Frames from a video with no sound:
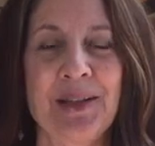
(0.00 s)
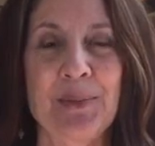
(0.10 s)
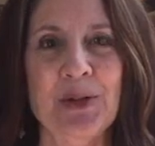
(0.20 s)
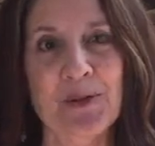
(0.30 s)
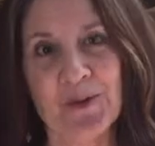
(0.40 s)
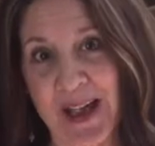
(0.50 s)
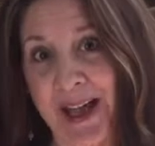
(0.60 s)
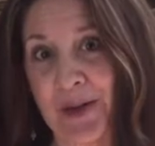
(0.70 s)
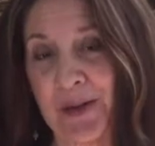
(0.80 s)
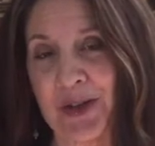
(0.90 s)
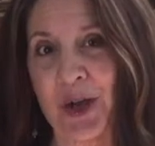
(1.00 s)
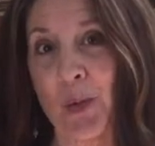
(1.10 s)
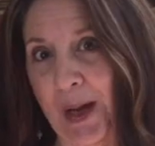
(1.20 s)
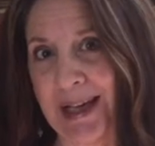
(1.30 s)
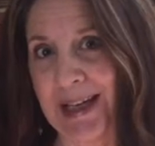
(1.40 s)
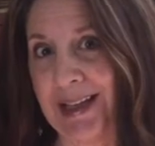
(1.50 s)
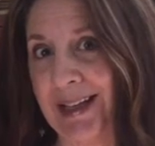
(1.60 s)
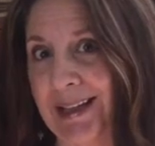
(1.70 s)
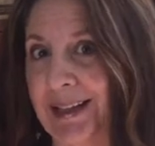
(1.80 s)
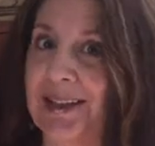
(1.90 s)
Profound
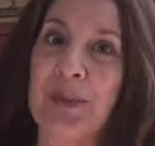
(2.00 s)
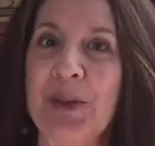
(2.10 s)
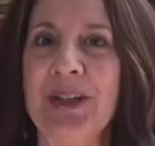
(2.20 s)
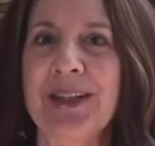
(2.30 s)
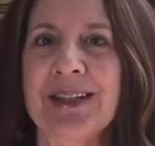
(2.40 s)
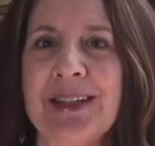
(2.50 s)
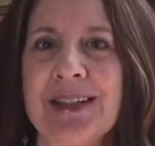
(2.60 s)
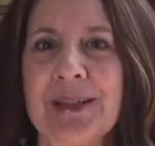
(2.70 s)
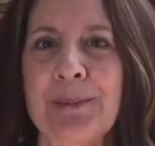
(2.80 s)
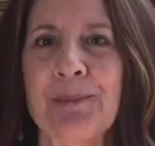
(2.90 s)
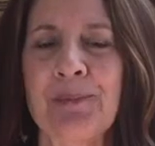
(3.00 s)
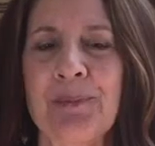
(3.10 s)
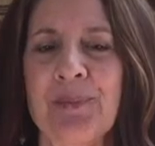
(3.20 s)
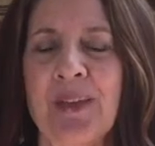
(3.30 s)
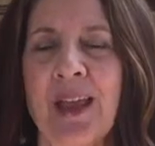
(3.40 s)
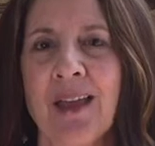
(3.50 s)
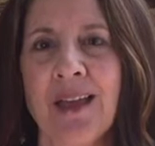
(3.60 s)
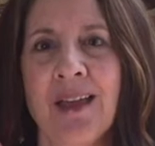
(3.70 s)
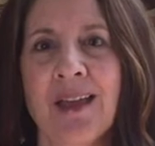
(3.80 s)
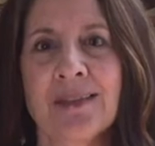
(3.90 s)
awakening experiences.
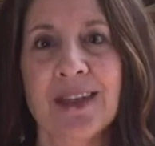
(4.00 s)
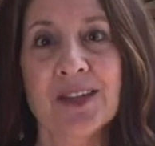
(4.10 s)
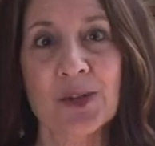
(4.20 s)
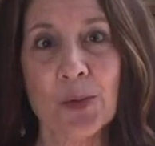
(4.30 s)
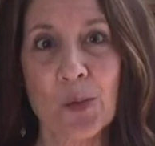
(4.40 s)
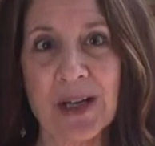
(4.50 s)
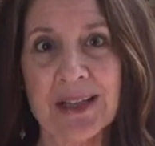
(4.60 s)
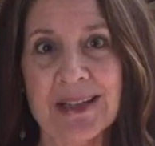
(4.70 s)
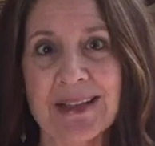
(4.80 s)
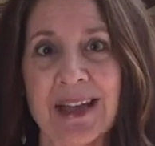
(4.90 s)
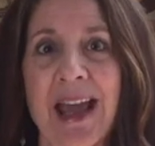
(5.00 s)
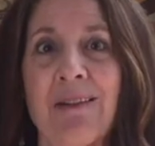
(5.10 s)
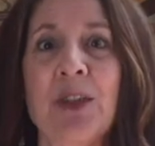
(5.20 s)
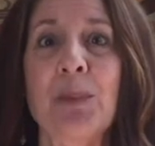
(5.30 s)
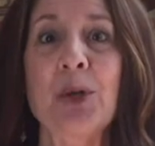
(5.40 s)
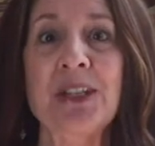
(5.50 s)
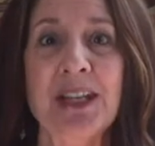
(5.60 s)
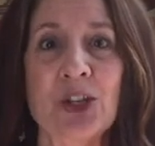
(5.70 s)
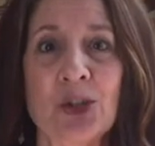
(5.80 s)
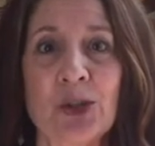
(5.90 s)
These are the ones that have the
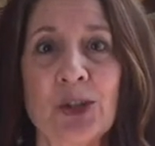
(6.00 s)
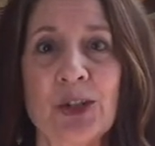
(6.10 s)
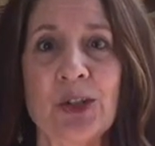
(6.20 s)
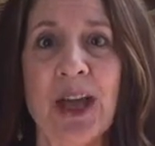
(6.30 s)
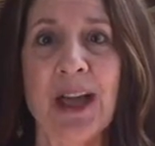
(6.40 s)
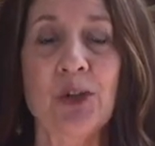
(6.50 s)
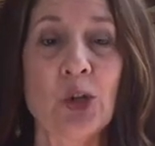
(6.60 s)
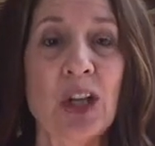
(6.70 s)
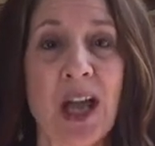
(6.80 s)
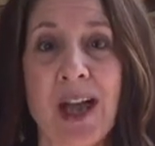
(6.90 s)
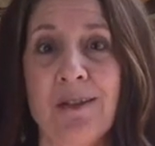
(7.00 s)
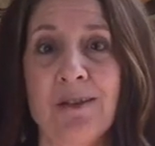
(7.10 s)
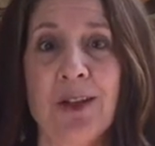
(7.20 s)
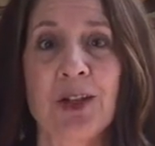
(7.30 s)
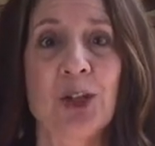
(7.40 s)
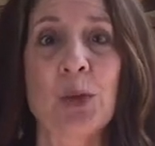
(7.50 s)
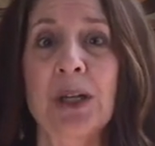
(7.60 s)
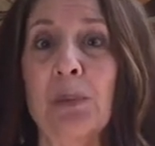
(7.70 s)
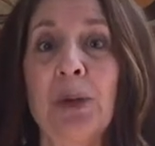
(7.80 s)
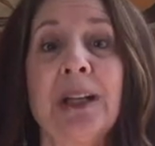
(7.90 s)
potential to have your life do a
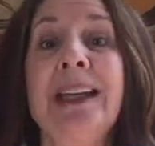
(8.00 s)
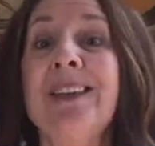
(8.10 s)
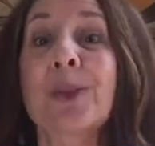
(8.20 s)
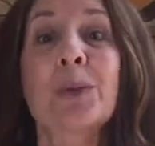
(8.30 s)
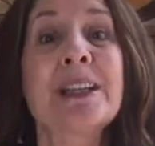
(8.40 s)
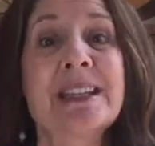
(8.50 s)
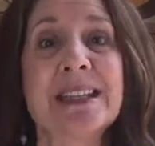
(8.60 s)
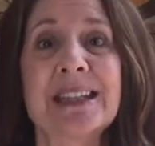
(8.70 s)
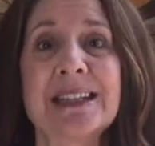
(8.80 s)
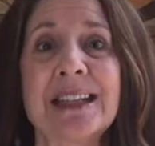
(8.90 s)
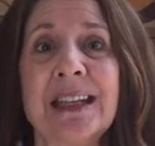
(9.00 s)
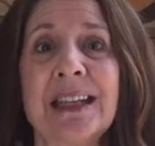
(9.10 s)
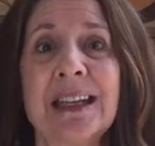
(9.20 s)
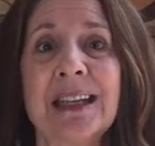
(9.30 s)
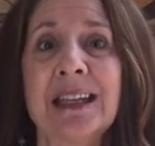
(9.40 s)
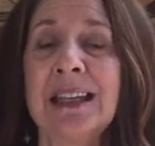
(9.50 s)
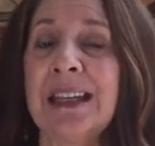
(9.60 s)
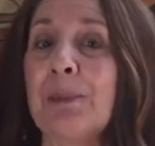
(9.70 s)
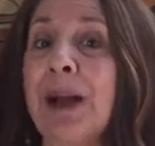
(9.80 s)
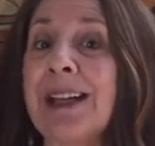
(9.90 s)
complete 360.
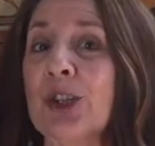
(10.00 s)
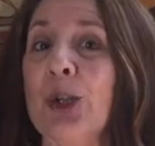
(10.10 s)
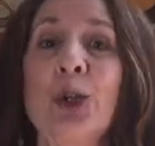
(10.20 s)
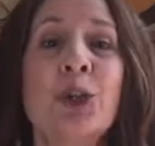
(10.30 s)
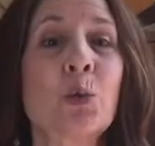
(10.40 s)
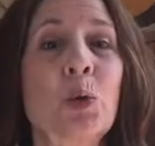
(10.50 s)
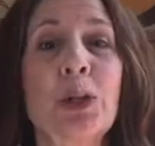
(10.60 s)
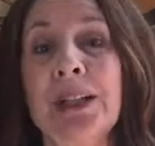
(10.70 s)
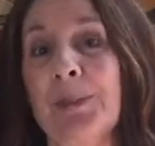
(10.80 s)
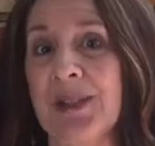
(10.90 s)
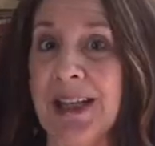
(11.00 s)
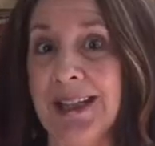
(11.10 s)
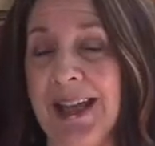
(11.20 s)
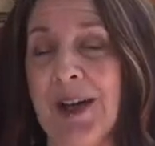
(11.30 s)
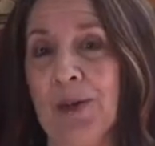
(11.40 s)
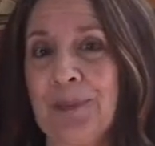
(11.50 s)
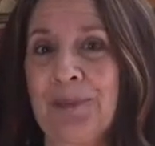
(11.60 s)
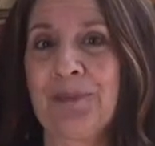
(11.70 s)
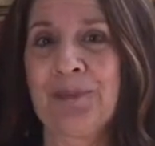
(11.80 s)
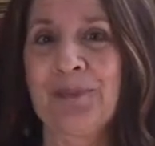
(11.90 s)
It might turn your world upside down,
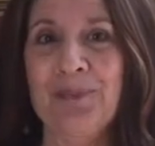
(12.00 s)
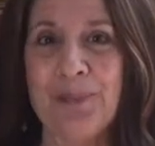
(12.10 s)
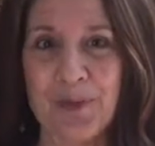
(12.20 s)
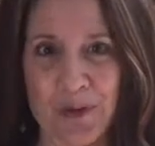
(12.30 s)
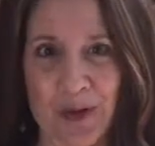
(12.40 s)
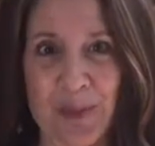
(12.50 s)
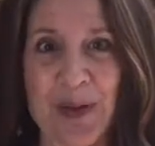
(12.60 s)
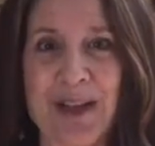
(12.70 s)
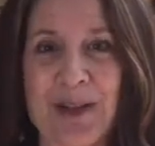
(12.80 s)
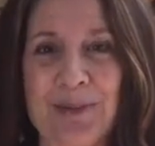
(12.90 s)
but for the better.